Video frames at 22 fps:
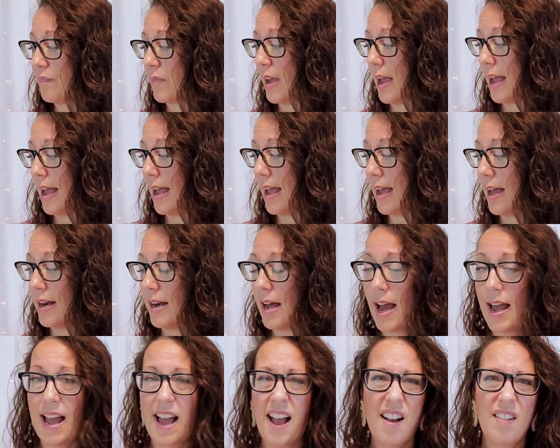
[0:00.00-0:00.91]
And
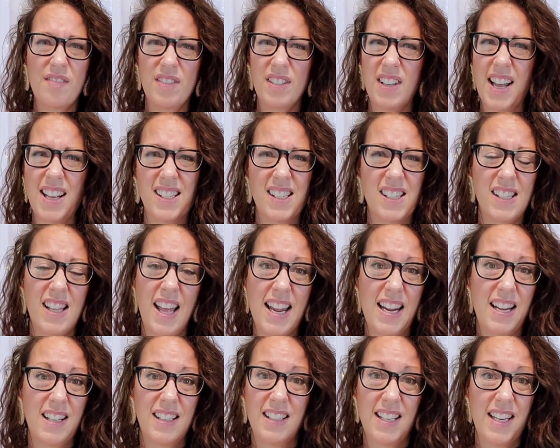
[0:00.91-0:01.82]
I have less
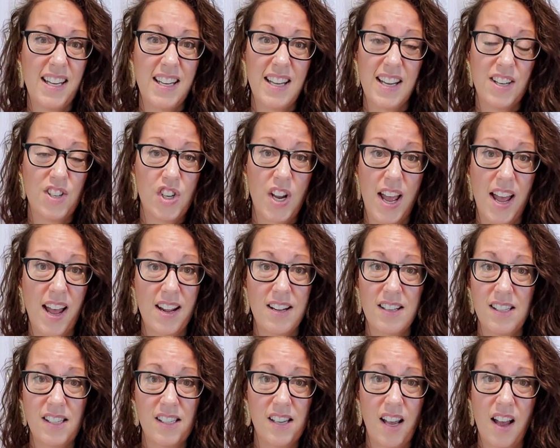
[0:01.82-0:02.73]
likely a
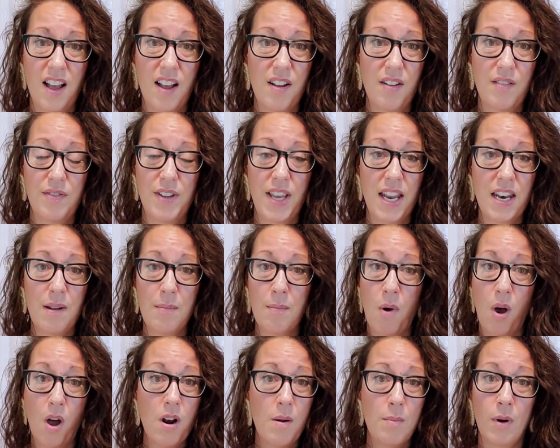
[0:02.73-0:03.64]
chance of getting
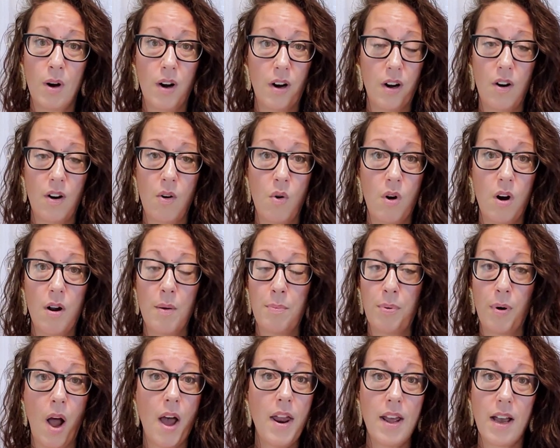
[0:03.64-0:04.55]
monomer or a
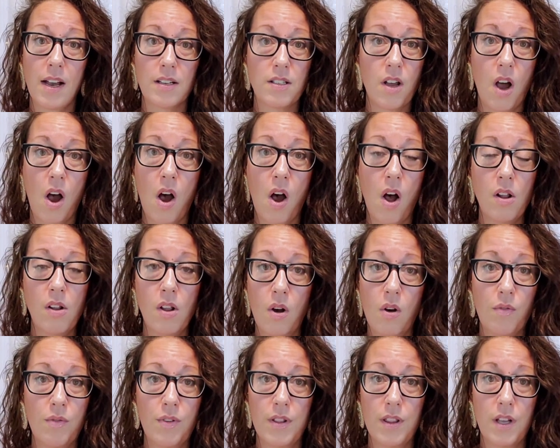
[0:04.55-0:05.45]
product all
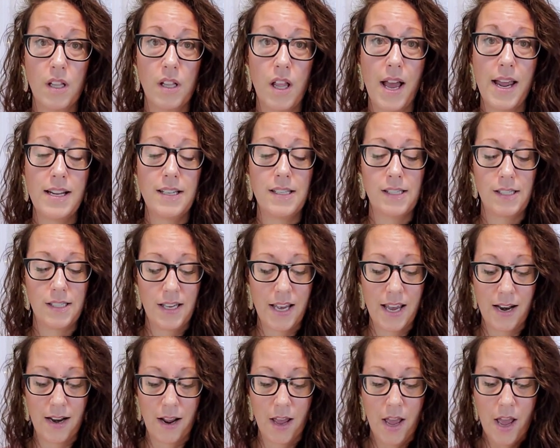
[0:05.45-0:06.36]
over the client's
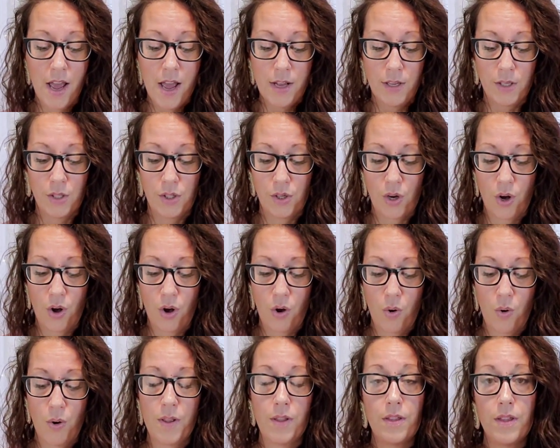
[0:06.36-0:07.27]
skin.
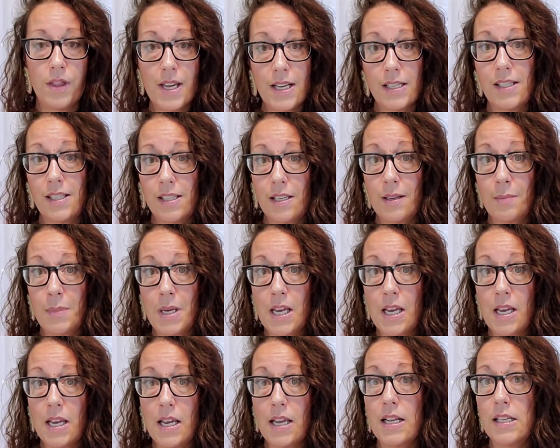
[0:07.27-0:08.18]
So this to
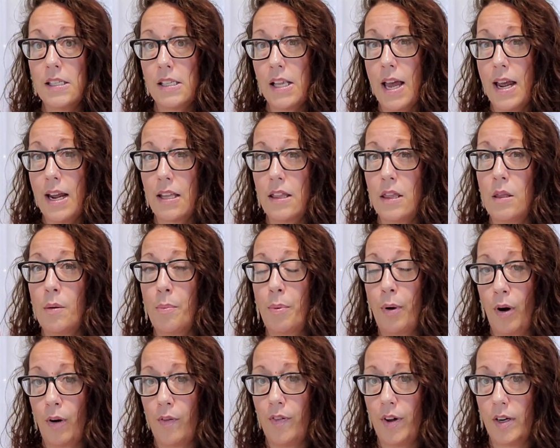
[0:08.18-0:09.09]
me is like the
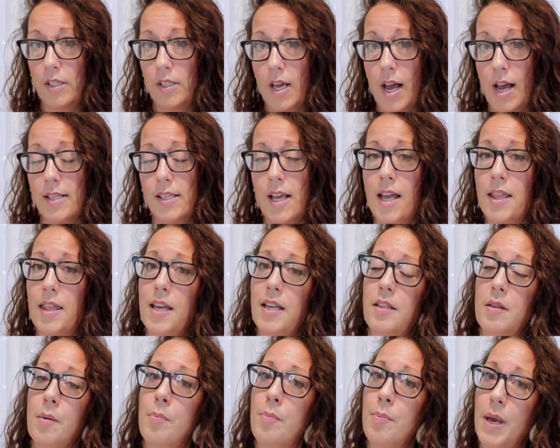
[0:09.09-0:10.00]
perfect size. I
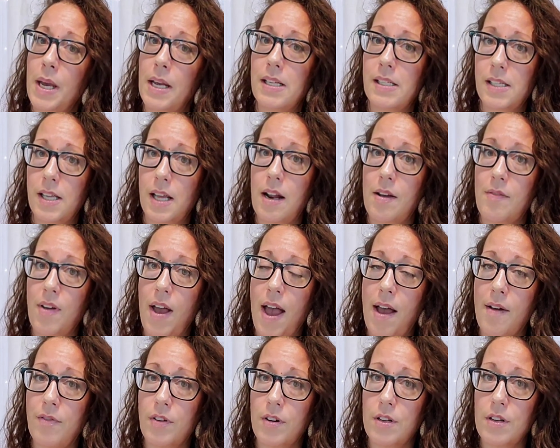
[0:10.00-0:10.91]
think the biggest that I've
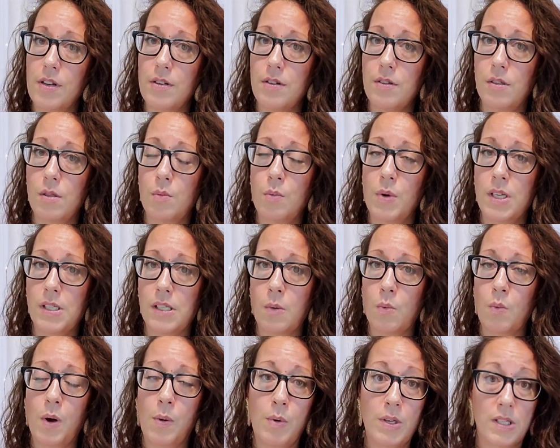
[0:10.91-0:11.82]
ever used was
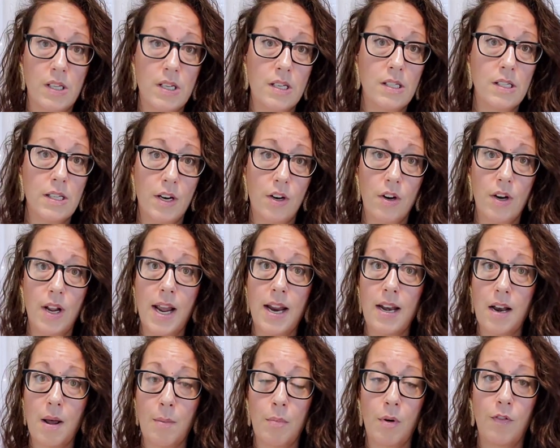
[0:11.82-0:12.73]
what was considered a
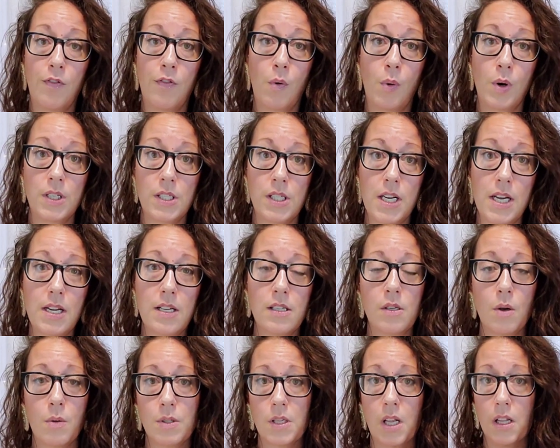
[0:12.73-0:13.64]
number 14.
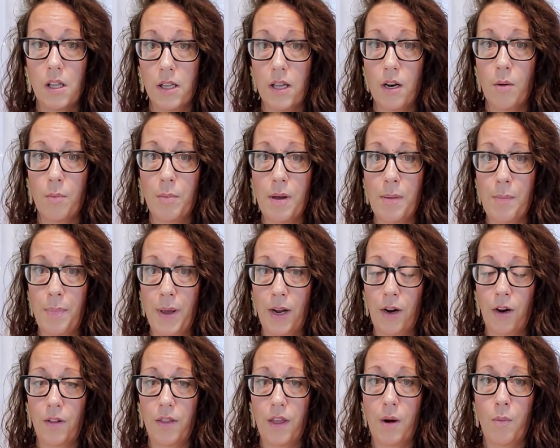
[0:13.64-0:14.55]
So it was a little bit
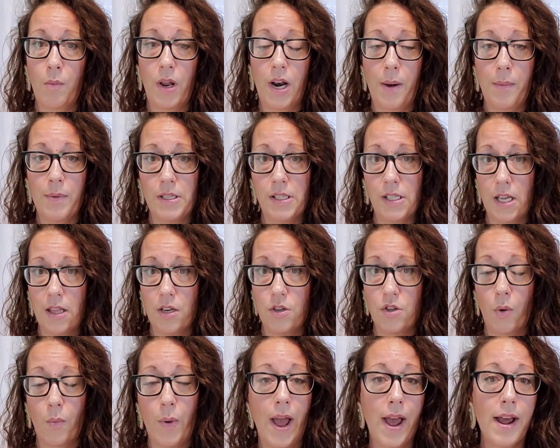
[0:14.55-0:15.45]
bigger than what I would say the
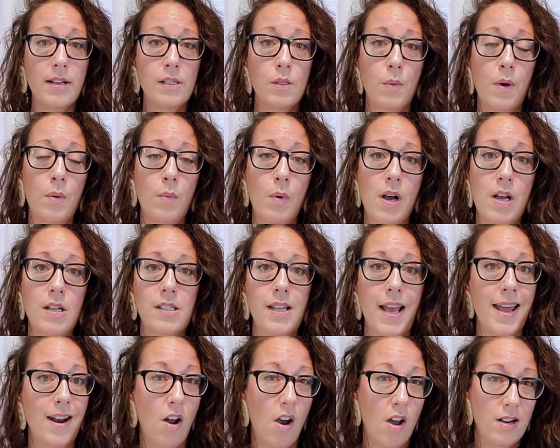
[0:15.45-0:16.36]
Joann's one was.
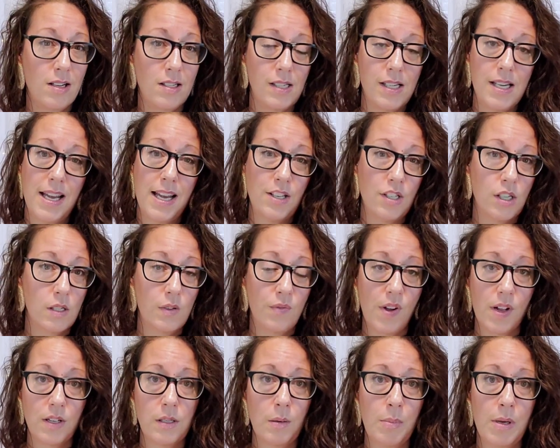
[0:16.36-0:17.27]
And honestly, it just
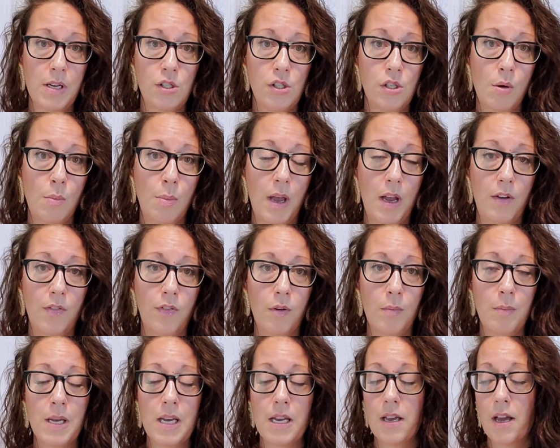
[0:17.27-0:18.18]
felt a bit too big for
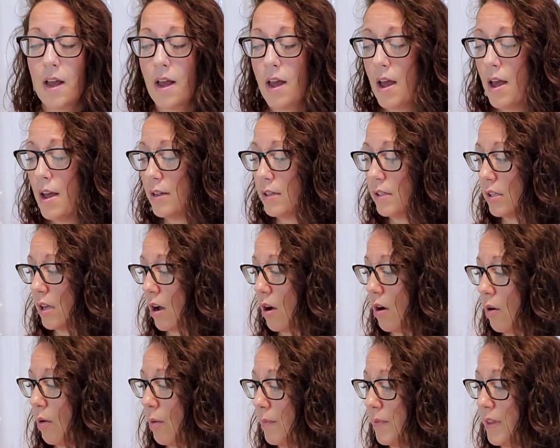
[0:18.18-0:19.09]
me.
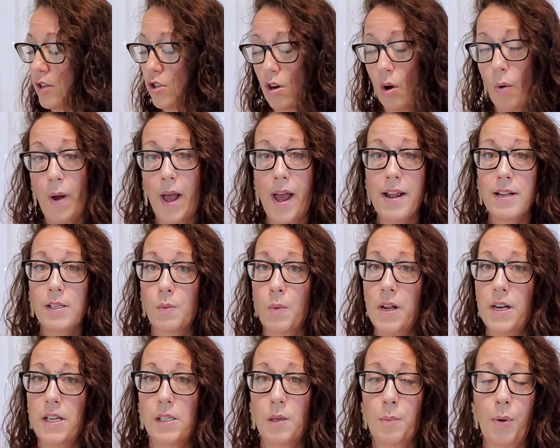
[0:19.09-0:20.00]
So the Joann's
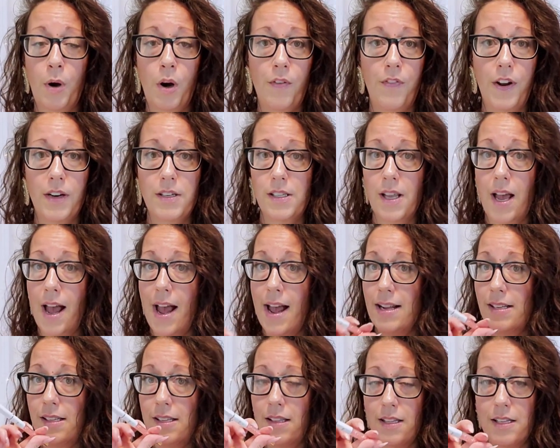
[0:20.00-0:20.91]
one is a perfect
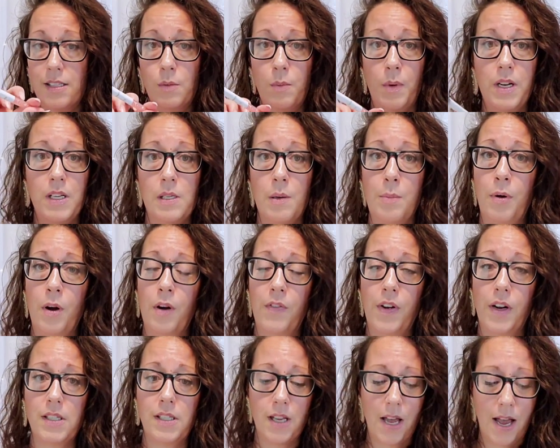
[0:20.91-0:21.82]
size. This one is a
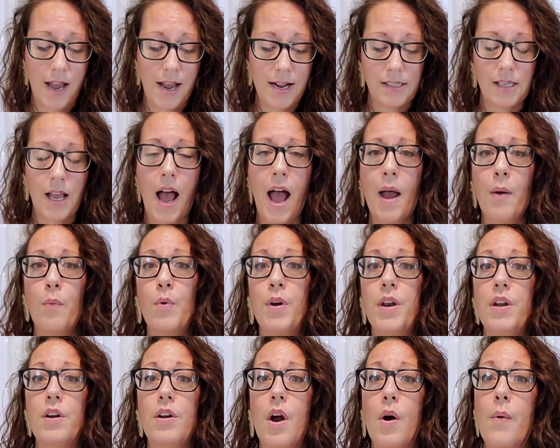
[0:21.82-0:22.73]
perfect size. I
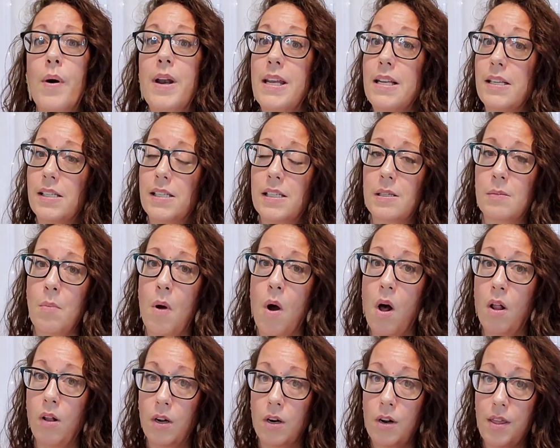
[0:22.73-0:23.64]
wouldn't go any
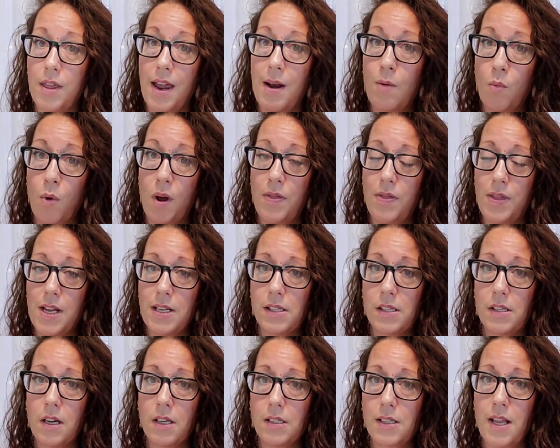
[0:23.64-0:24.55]
smaller than what this
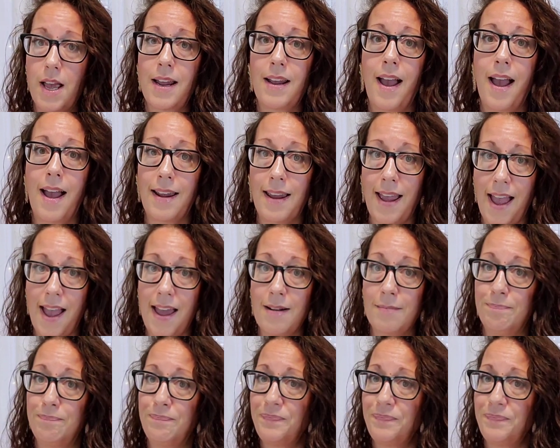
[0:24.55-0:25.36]
looks like. Again,